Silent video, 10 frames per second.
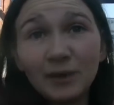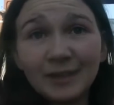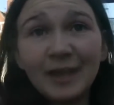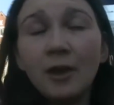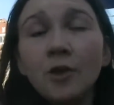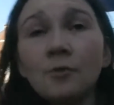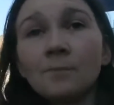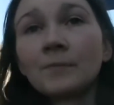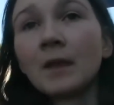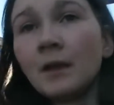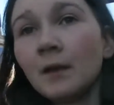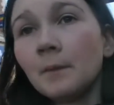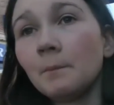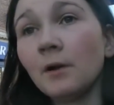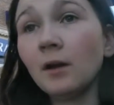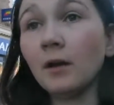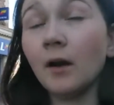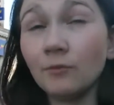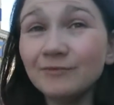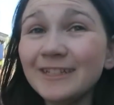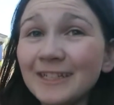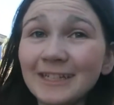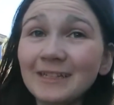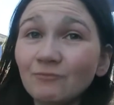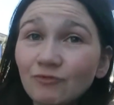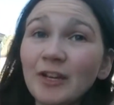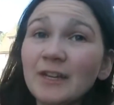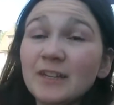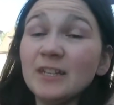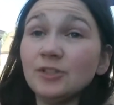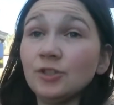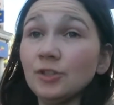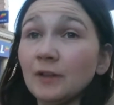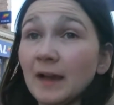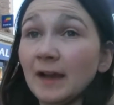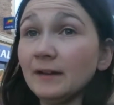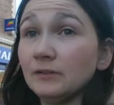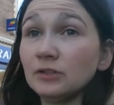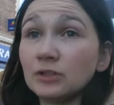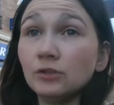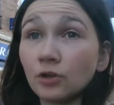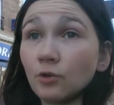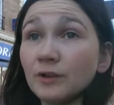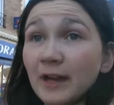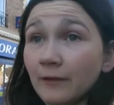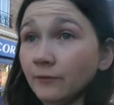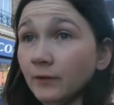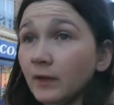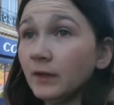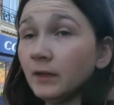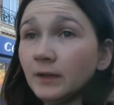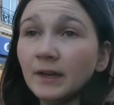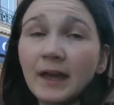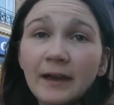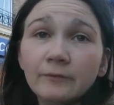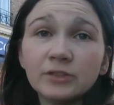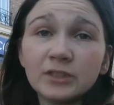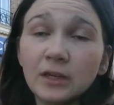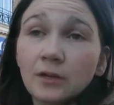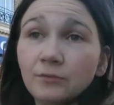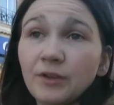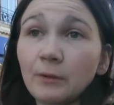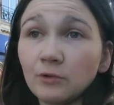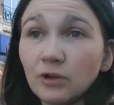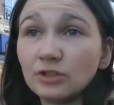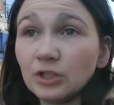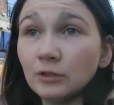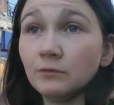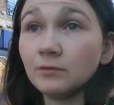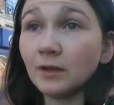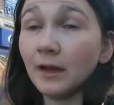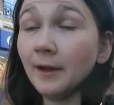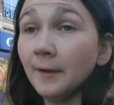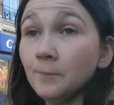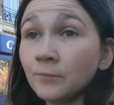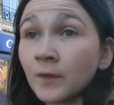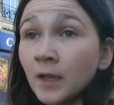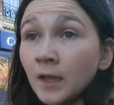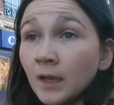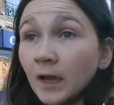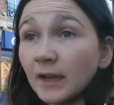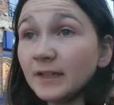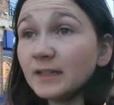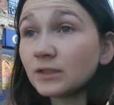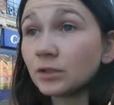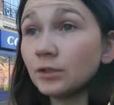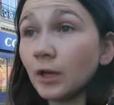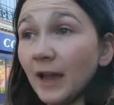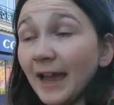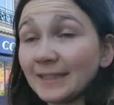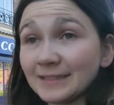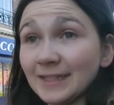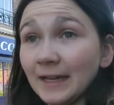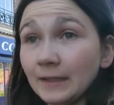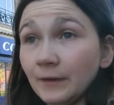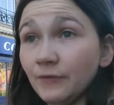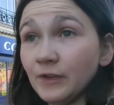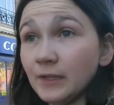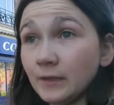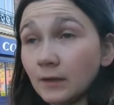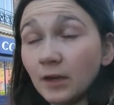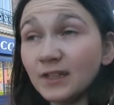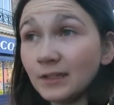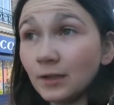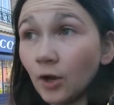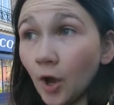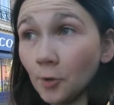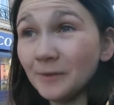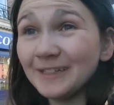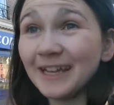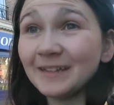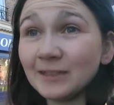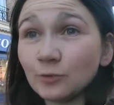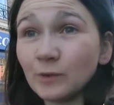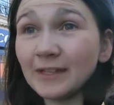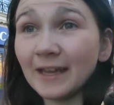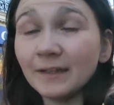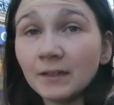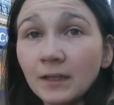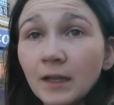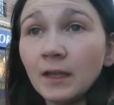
when I get home, but I really need to do that and just knuckle down now. So that we're going to do. I need to ask Dad if I need to go to open day this weekend.